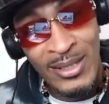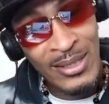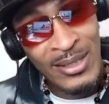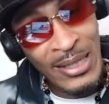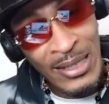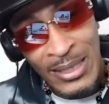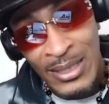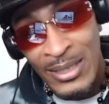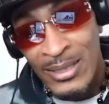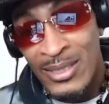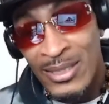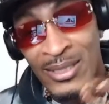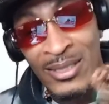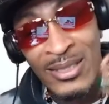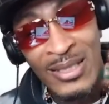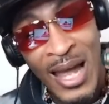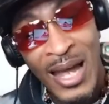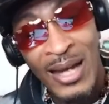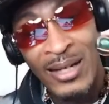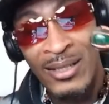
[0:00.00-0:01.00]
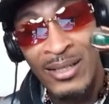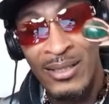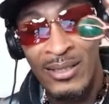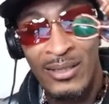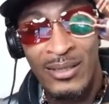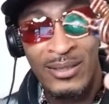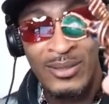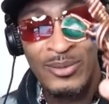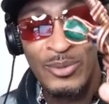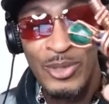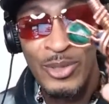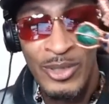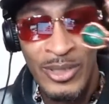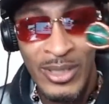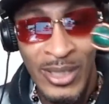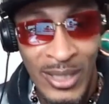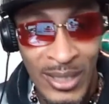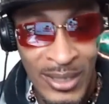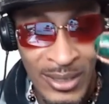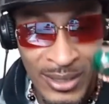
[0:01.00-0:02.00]
nigga. This designer. What do you
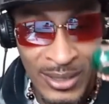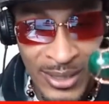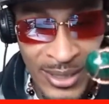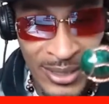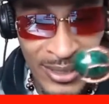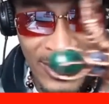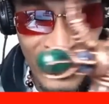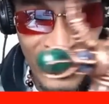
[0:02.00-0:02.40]
think? Look at